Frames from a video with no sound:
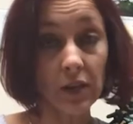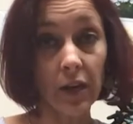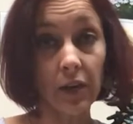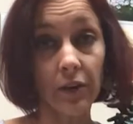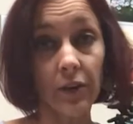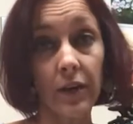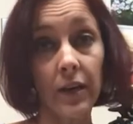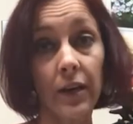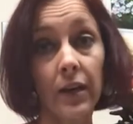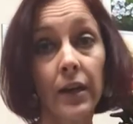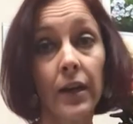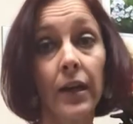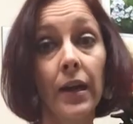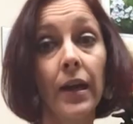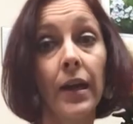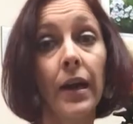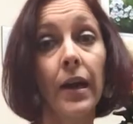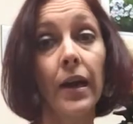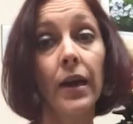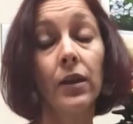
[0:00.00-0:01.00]
area,
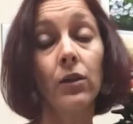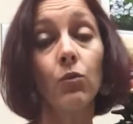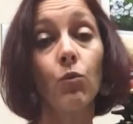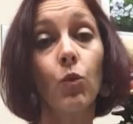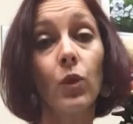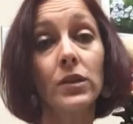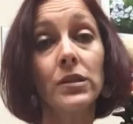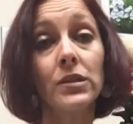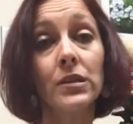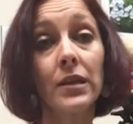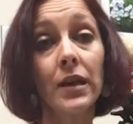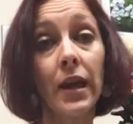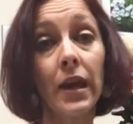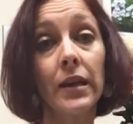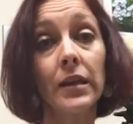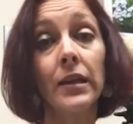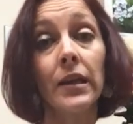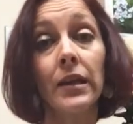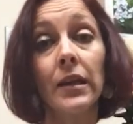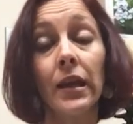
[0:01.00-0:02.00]
and once
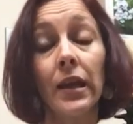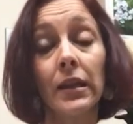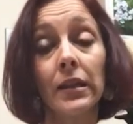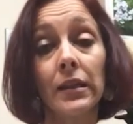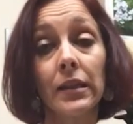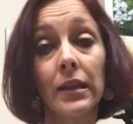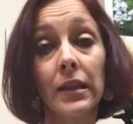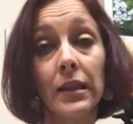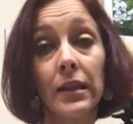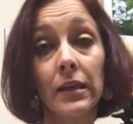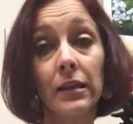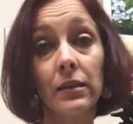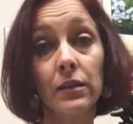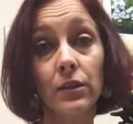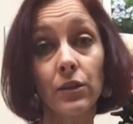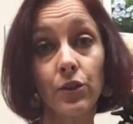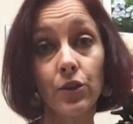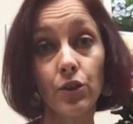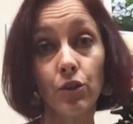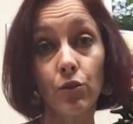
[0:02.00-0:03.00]
again, it can
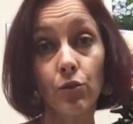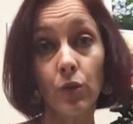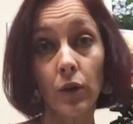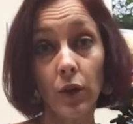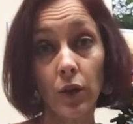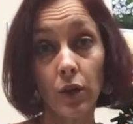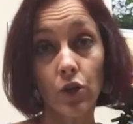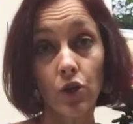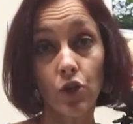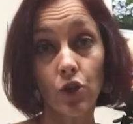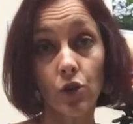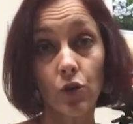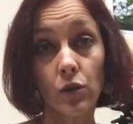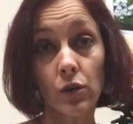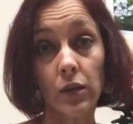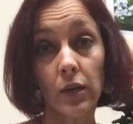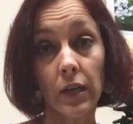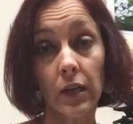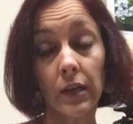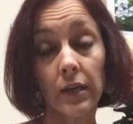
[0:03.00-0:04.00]
lead to
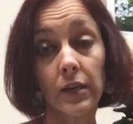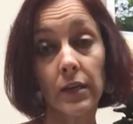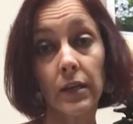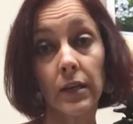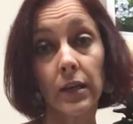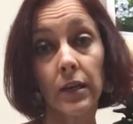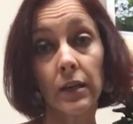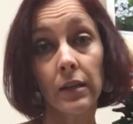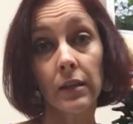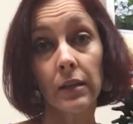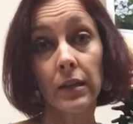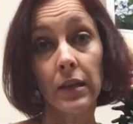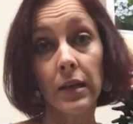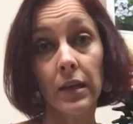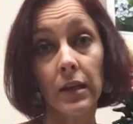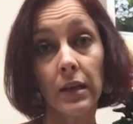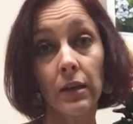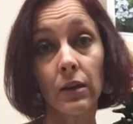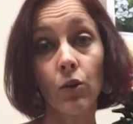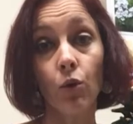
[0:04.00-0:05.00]
issues in
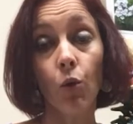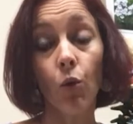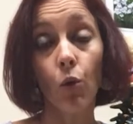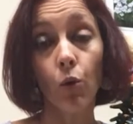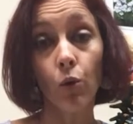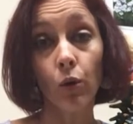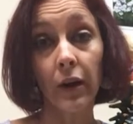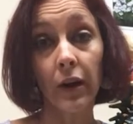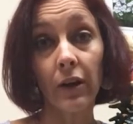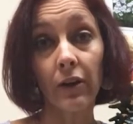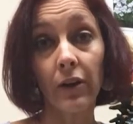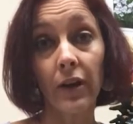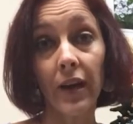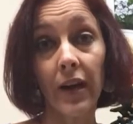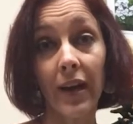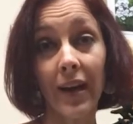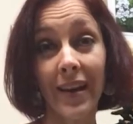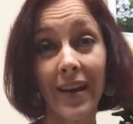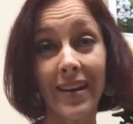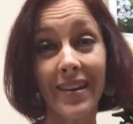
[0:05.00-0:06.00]
the core area
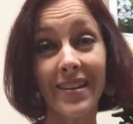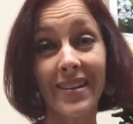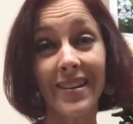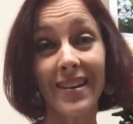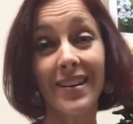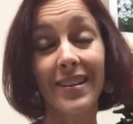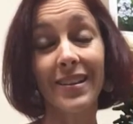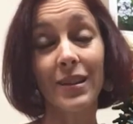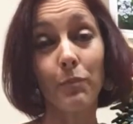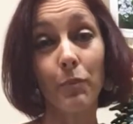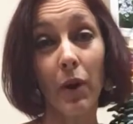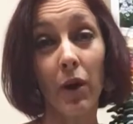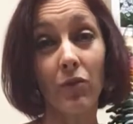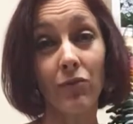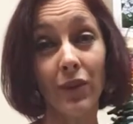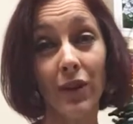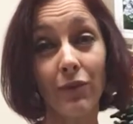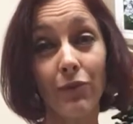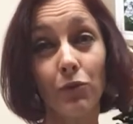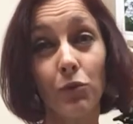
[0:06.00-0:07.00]
and in the
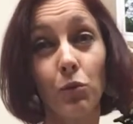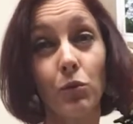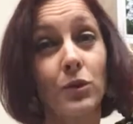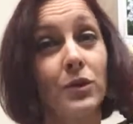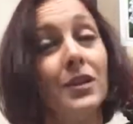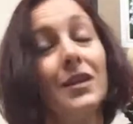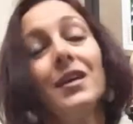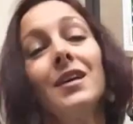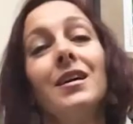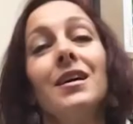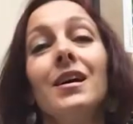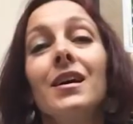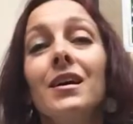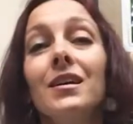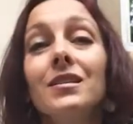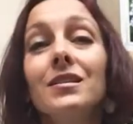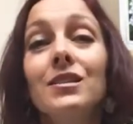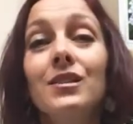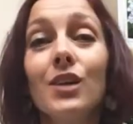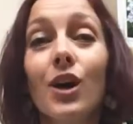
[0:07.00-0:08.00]
pelvic floor.
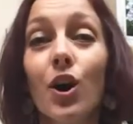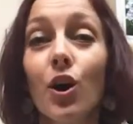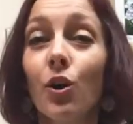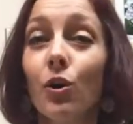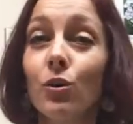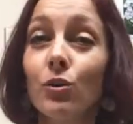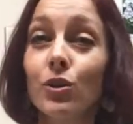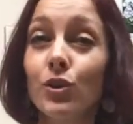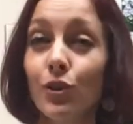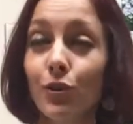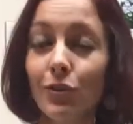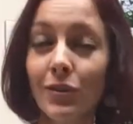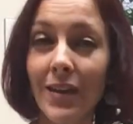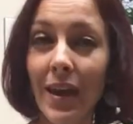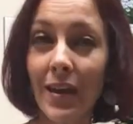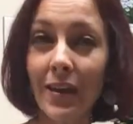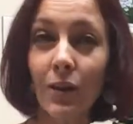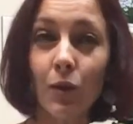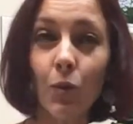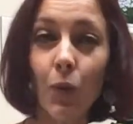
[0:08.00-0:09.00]
So 2
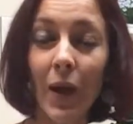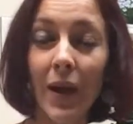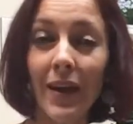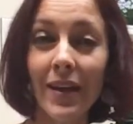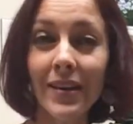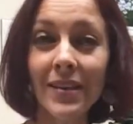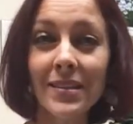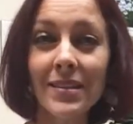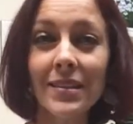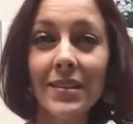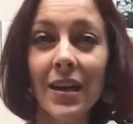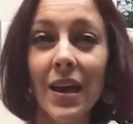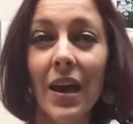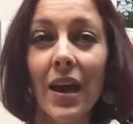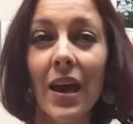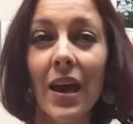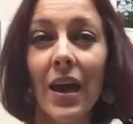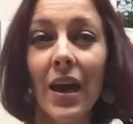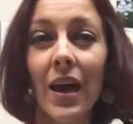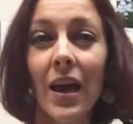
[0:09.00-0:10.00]
takeaways.
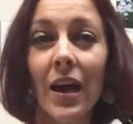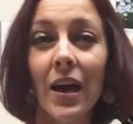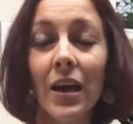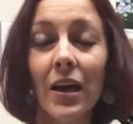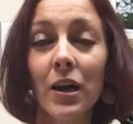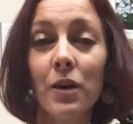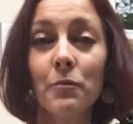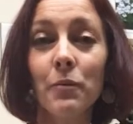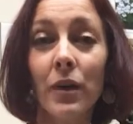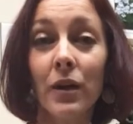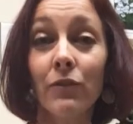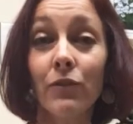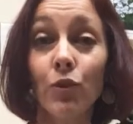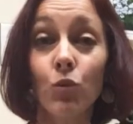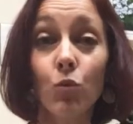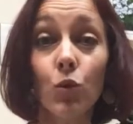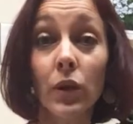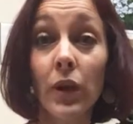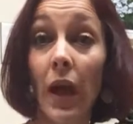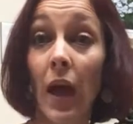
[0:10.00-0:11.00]
If
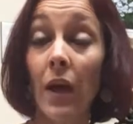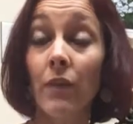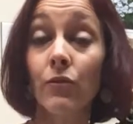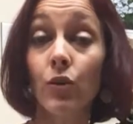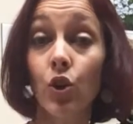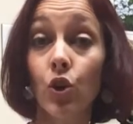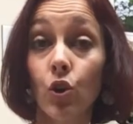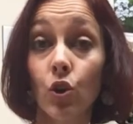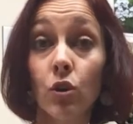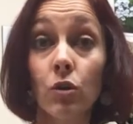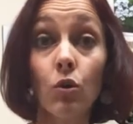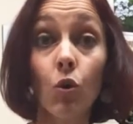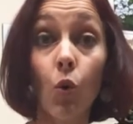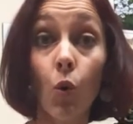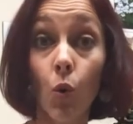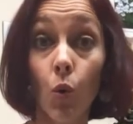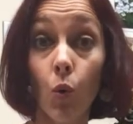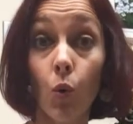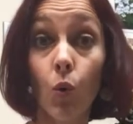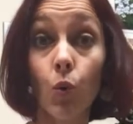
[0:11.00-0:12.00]
you want to have good
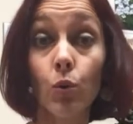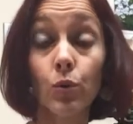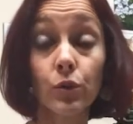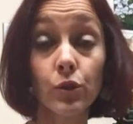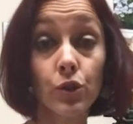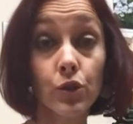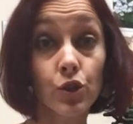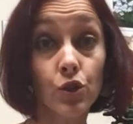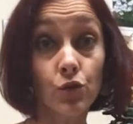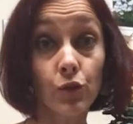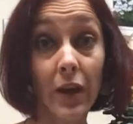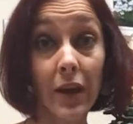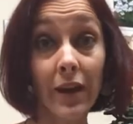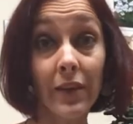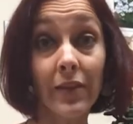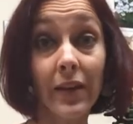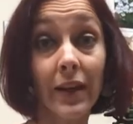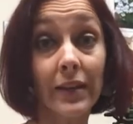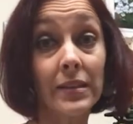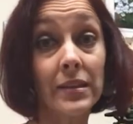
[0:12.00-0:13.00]
core
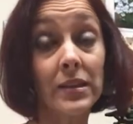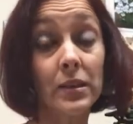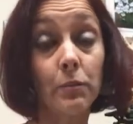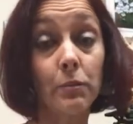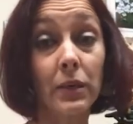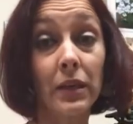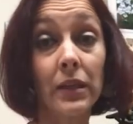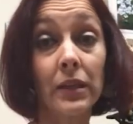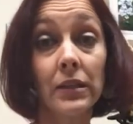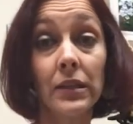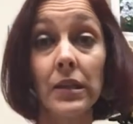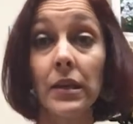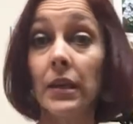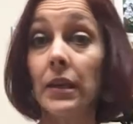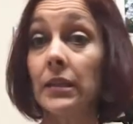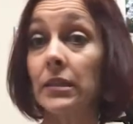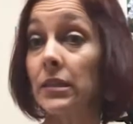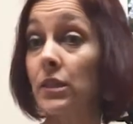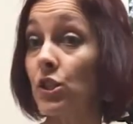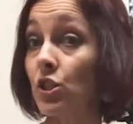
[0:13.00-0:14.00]
strength and stability,
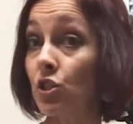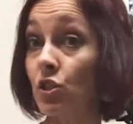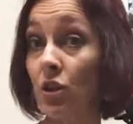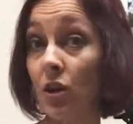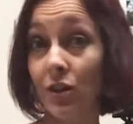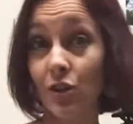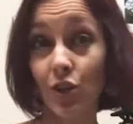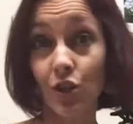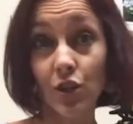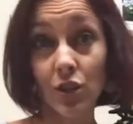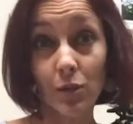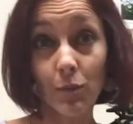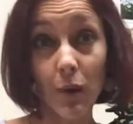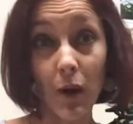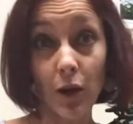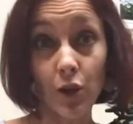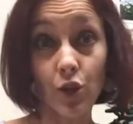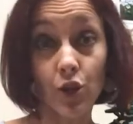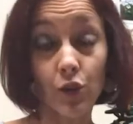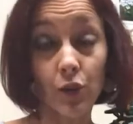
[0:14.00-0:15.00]
it's not just
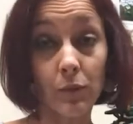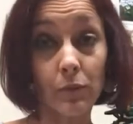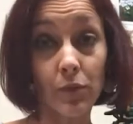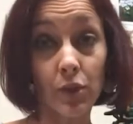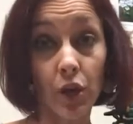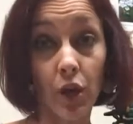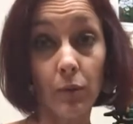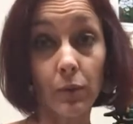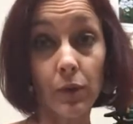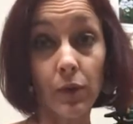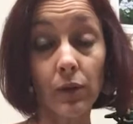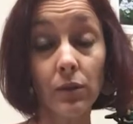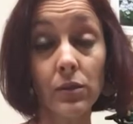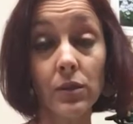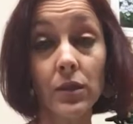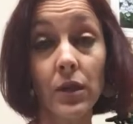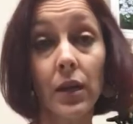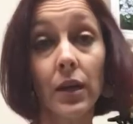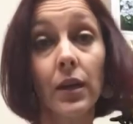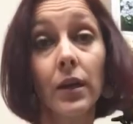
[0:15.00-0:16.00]
about your
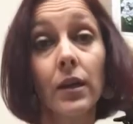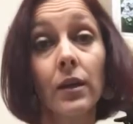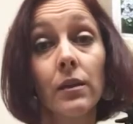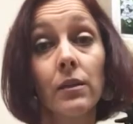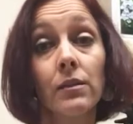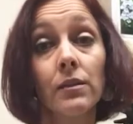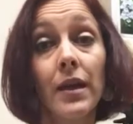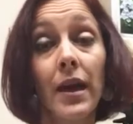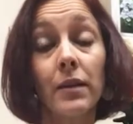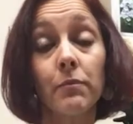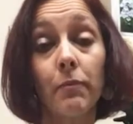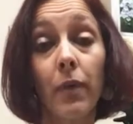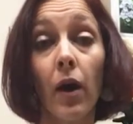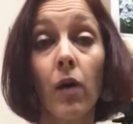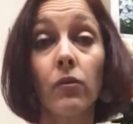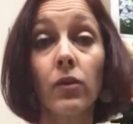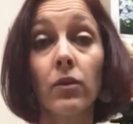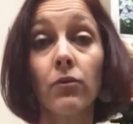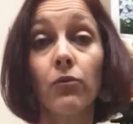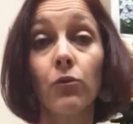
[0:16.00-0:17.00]
abdominals. That
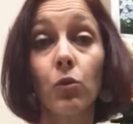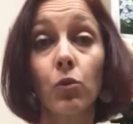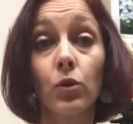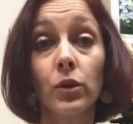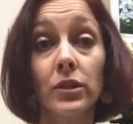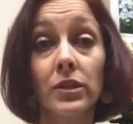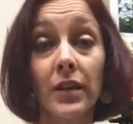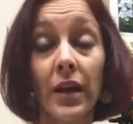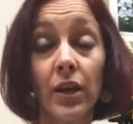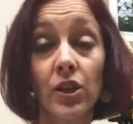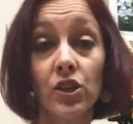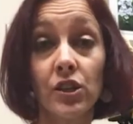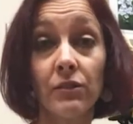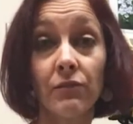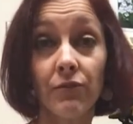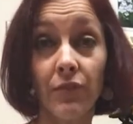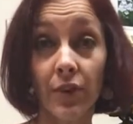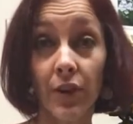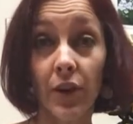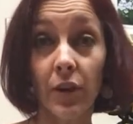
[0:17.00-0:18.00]
pelvic floor is
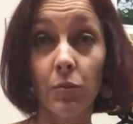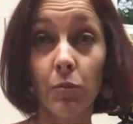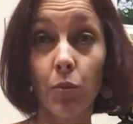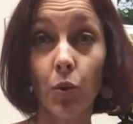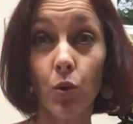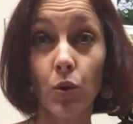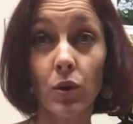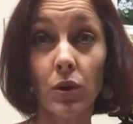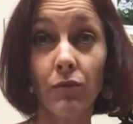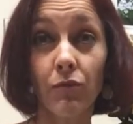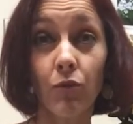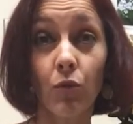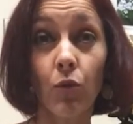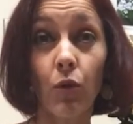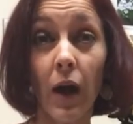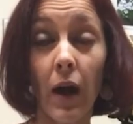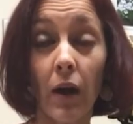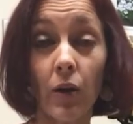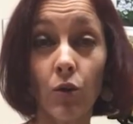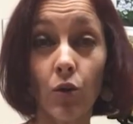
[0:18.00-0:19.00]
actually very important
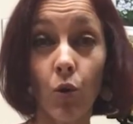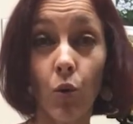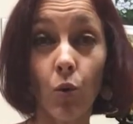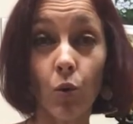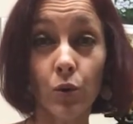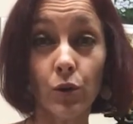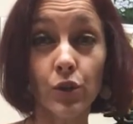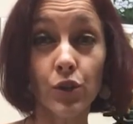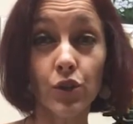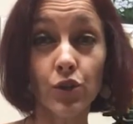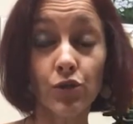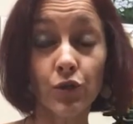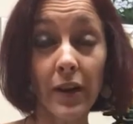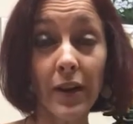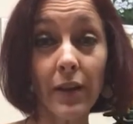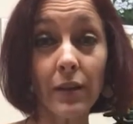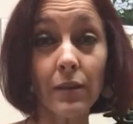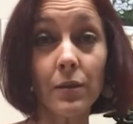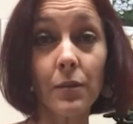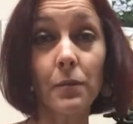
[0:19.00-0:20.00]
for our core
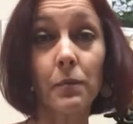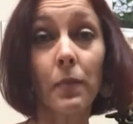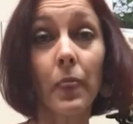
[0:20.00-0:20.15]
strength.